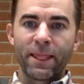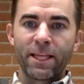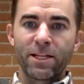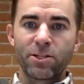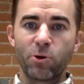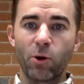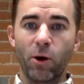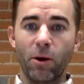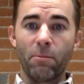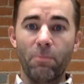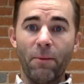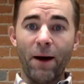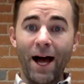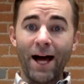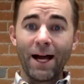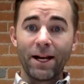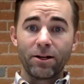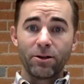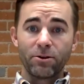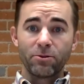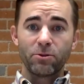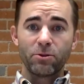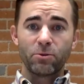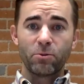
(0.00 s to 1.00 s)
So
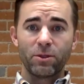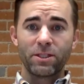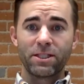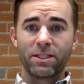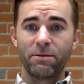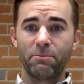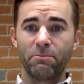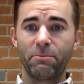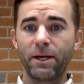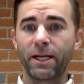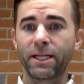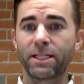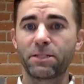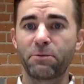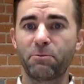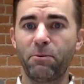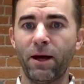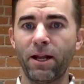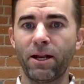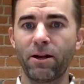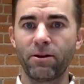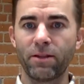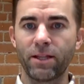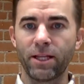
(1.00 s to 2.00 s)
Habanos was the big
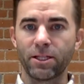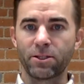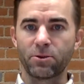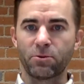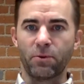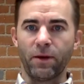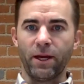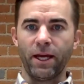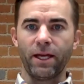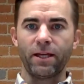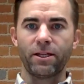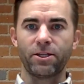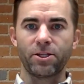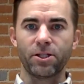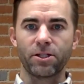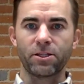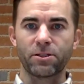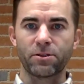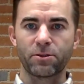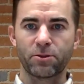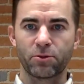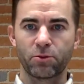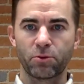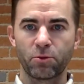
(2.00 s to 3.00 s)
spender this week,
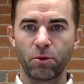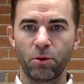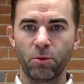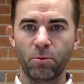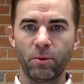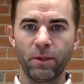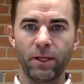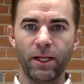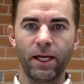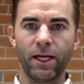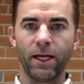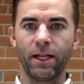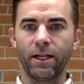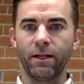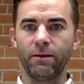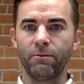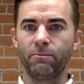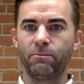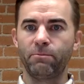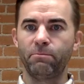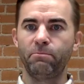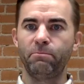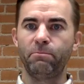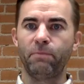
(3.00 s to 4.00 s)
just swooping in
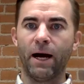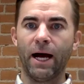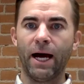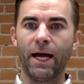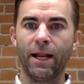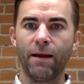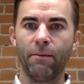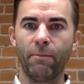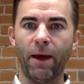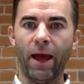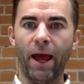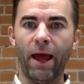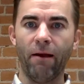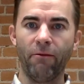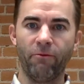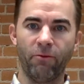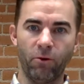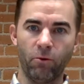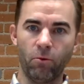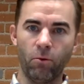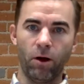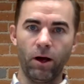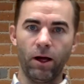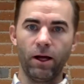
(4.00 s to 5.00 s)
and buying up
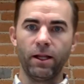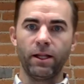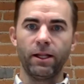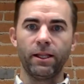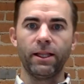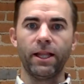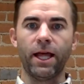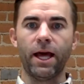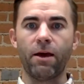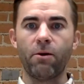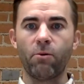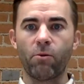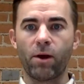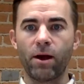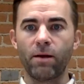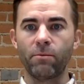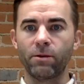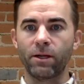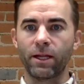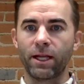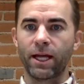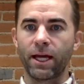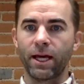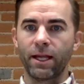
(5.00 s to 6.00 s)
everyone, and they were
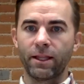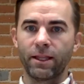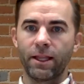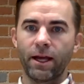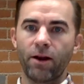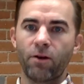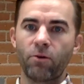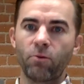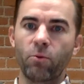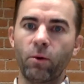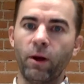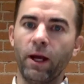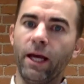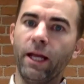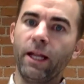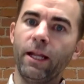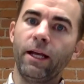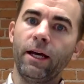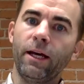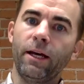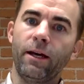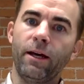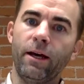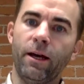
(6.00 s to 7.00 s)
able to get their
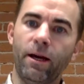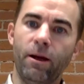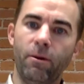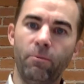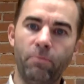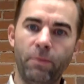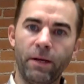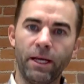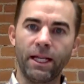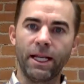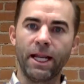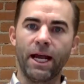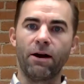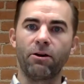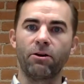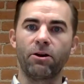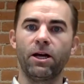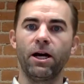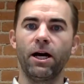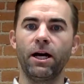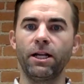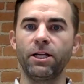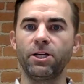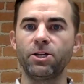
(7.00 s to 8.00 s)
win, beating out
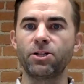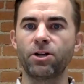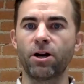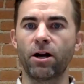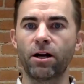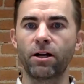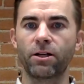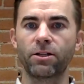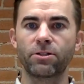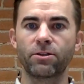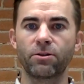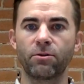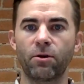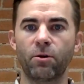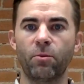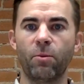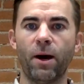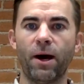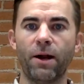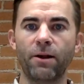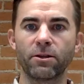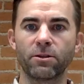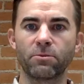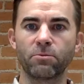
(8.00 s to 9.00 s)
Cuddy Shark. So
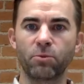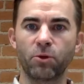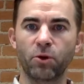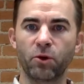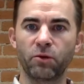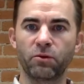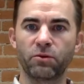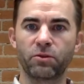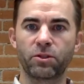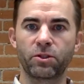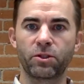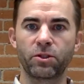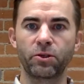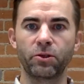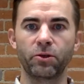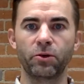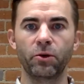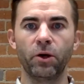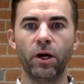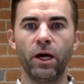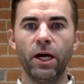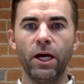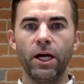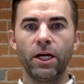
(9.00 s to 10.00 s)
Habanos moves
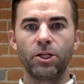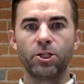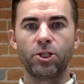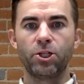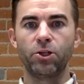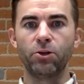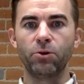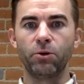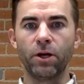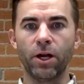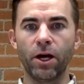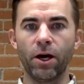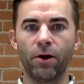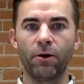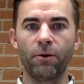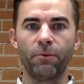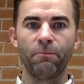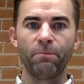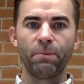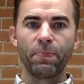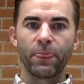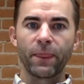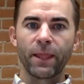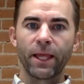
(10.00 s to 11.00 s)
to
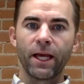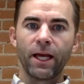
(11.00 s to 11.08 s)
2-0.